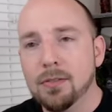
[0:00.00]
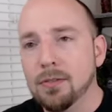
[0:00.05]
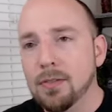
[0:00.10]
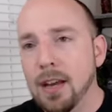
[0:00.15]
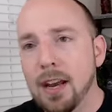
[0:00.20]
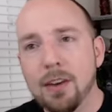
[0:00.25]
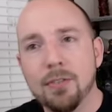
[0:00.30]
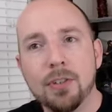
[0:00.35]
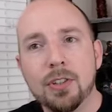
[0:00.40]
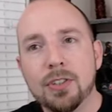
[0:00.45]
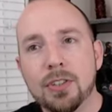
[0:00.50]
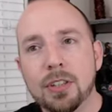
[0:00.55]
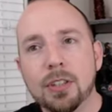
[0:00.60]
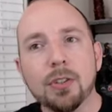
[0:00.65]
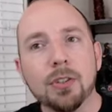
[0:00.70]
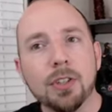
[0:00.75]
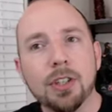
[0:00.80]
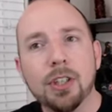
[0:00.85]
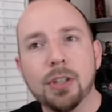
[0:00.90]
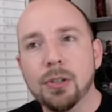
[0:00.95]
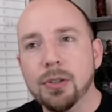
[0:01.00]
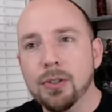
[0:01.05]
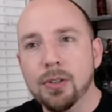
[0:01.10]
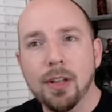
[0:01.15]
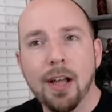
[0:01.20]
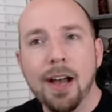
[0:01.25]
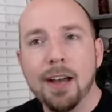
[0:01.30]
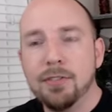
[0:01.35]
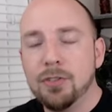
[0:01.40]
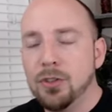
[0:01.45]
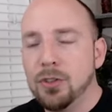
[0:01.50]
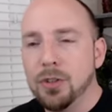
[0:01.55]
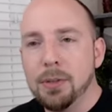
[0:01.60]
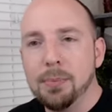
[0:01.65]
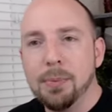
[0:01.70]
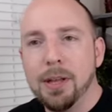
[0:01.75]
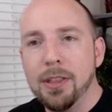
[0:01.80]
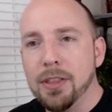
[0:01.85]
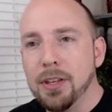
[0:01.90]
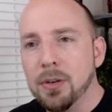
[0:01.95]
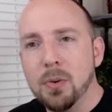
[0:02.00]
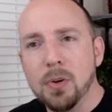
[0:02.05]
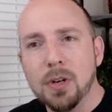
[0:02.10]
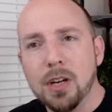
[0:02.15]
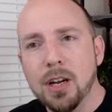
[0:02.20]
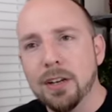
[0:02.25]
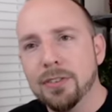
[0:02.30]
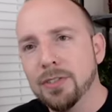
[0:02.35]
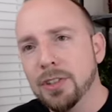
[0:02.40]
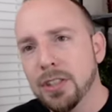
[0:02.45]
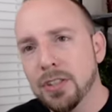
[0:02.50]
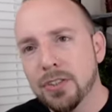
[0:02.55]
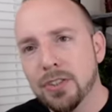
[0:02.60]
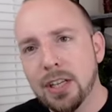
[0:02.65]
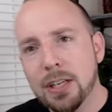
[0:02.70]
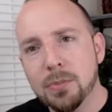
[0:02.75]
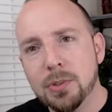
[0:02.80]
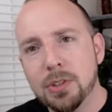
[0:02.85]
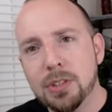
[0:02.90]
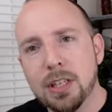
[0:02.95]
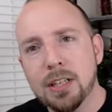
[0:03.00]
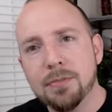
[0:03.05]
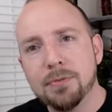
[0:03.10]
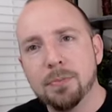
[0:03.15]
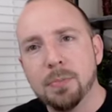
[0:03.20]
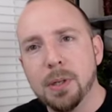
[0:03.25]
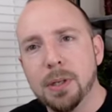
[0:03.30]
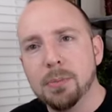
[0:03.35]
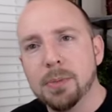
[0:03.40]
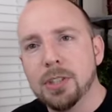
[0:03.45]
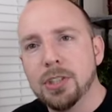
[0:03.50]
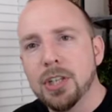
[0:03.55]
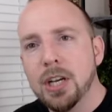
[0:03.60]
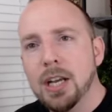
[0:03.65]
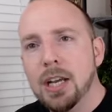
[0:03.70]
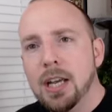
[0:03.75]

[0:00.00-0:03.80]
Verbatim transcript: Every single Q live stream, I think we're covering the same stuff pretty much.